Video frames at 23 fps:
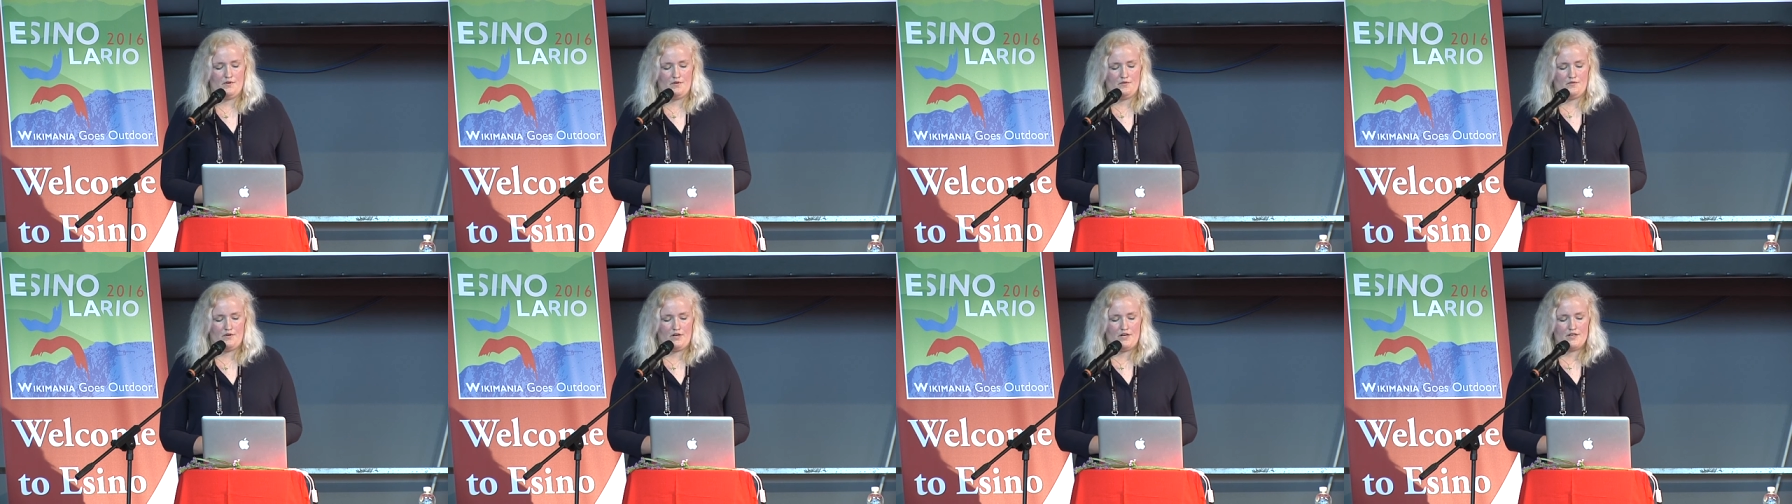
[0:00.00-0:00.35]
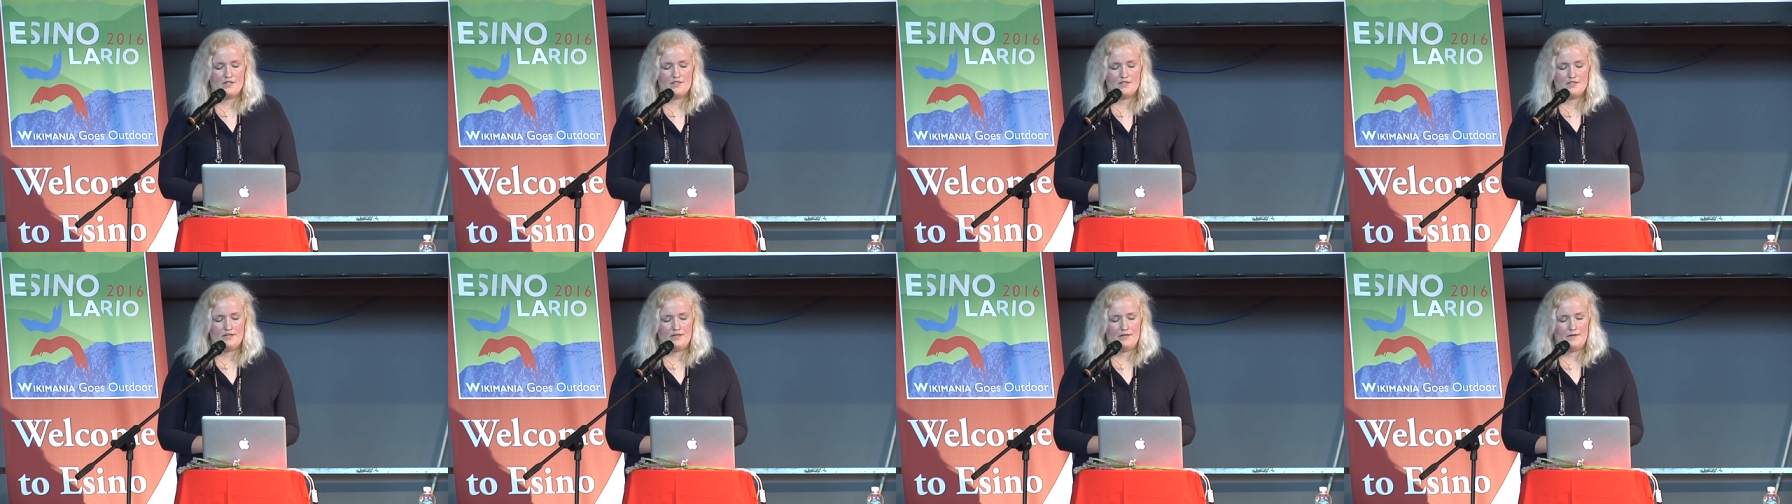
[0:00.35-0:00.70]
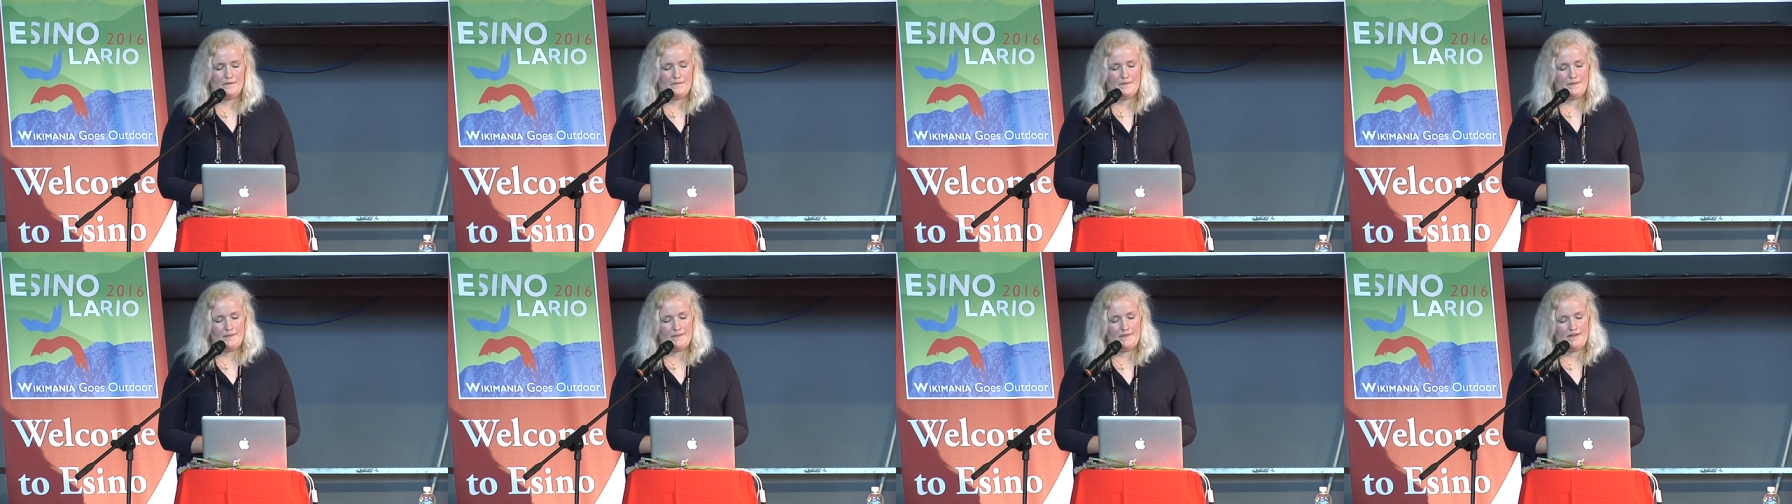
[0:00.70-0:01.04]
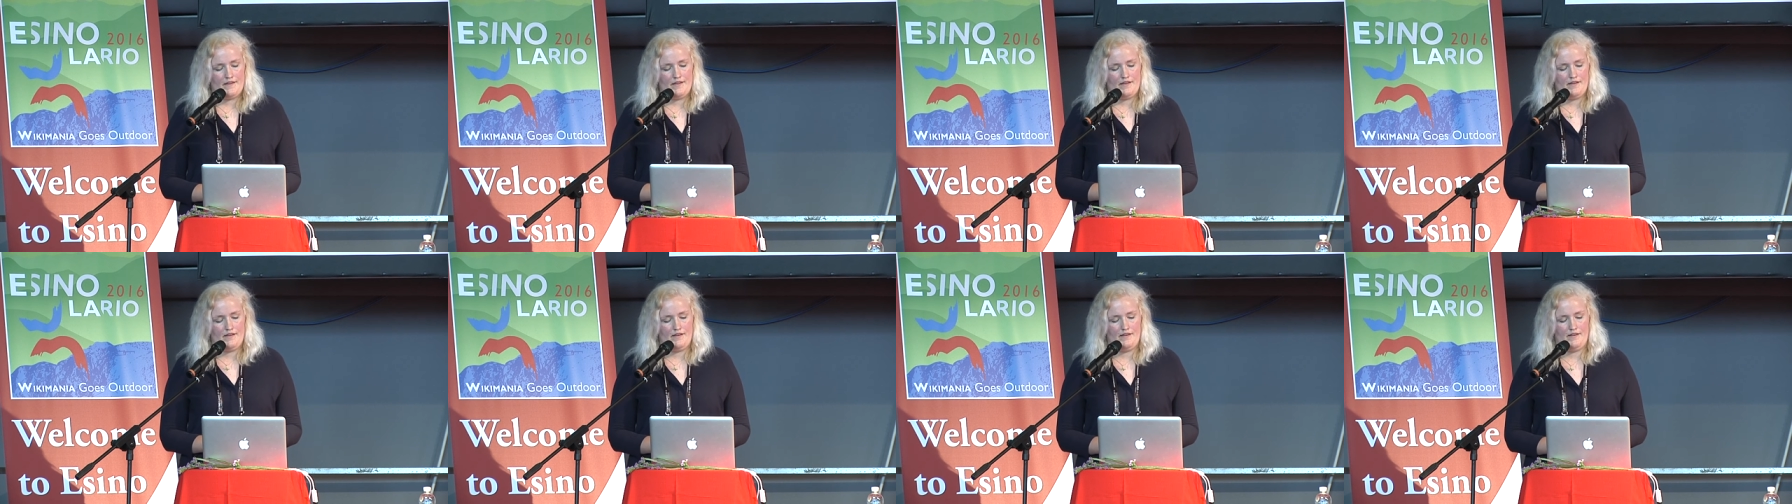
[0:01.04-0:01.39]
and Russia,
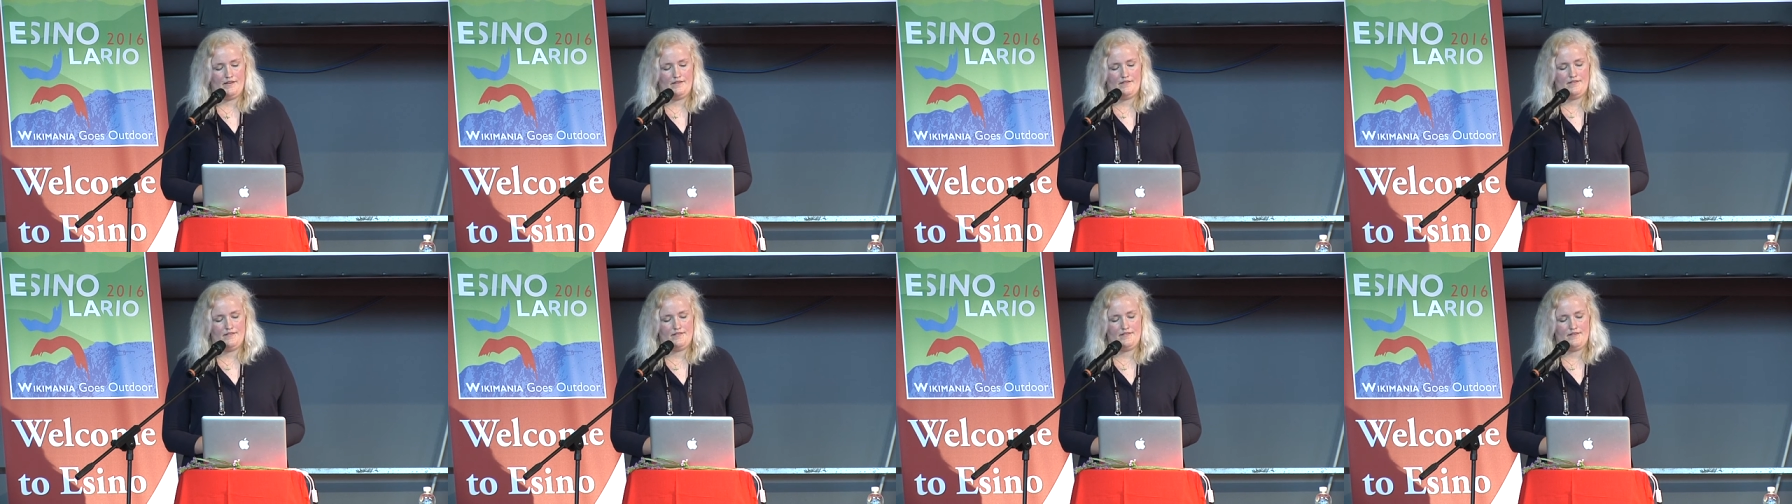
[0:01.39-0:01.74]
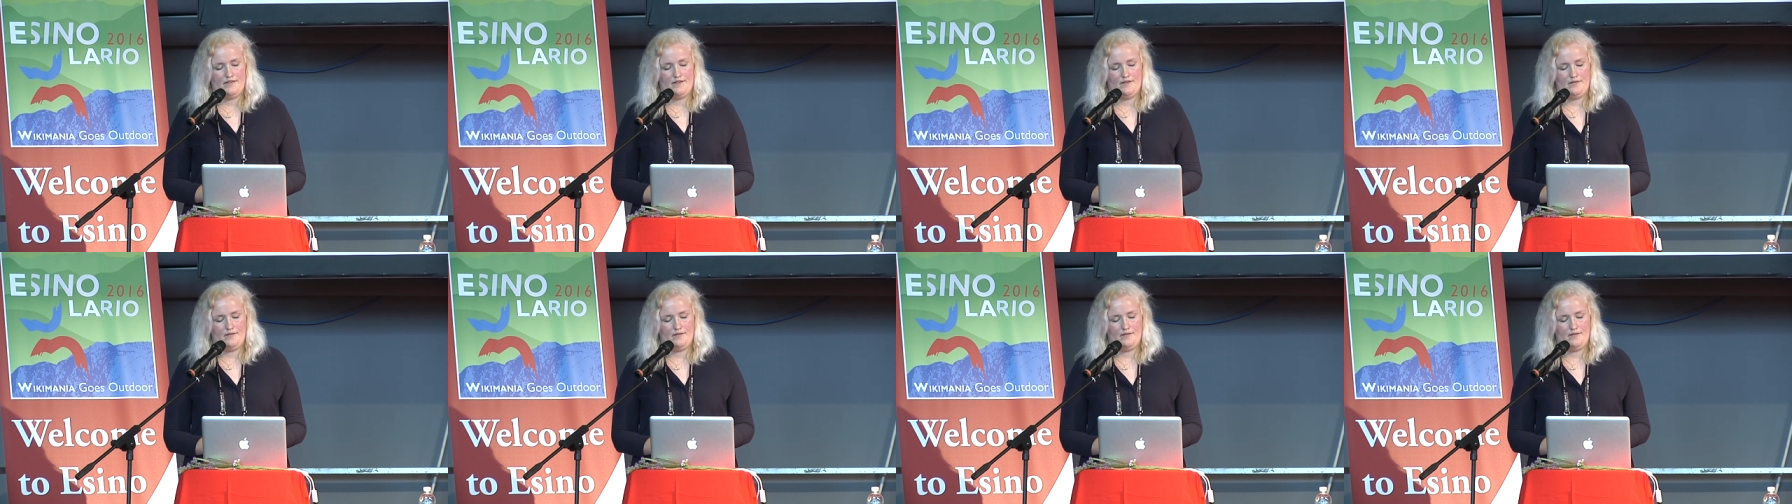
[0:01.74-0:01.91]
and